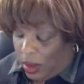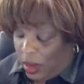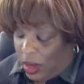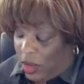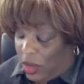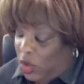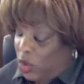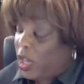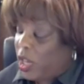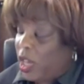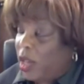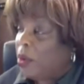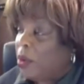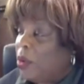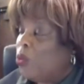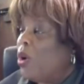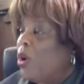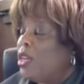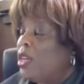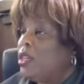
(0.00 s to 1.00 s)
You can't be
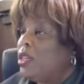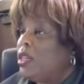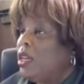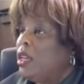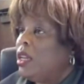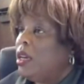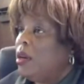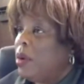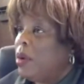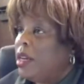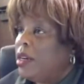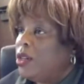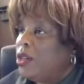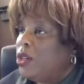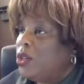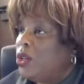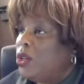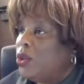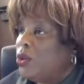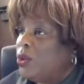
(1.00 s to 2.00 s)
watching anybody's
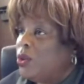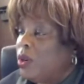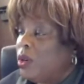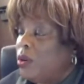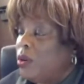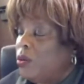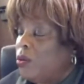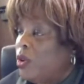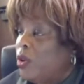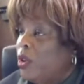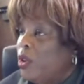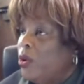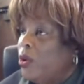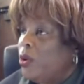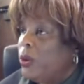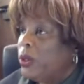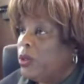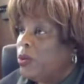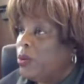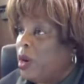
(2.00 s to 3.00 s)
children when you
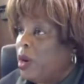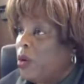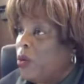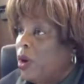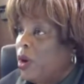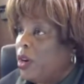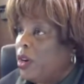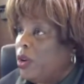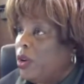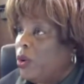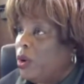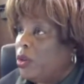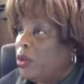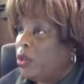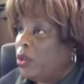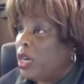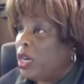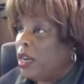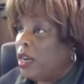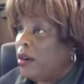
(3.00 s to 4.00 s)
use marijuana. You
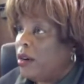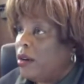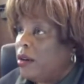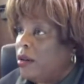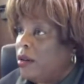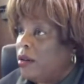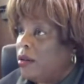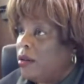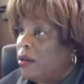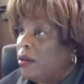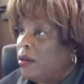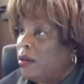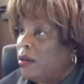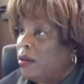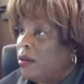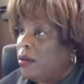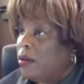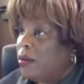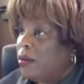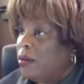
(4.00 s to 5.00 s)
understand?
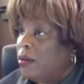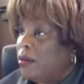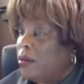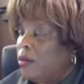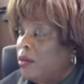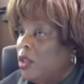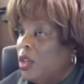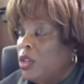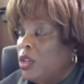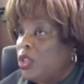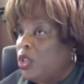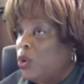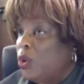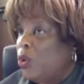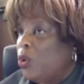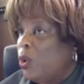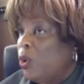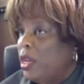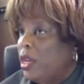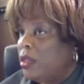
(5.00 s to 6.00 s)
So
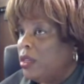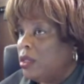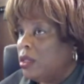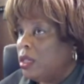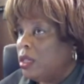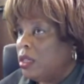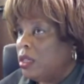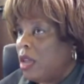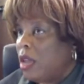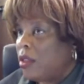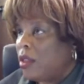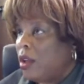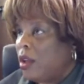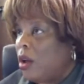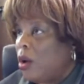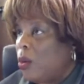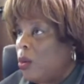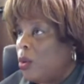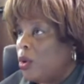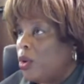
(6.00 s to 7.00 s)
who else is at the
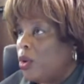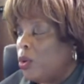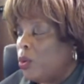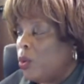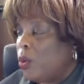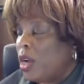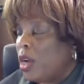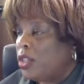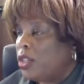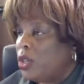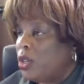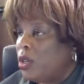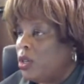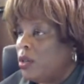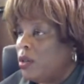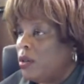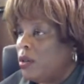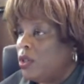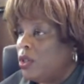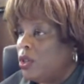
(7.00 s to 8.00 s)
home when you're
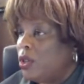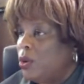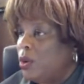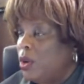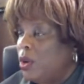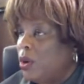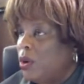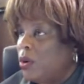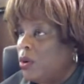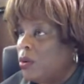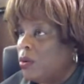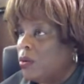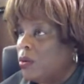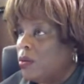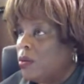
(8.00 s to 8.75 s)
watching the 2-year-old?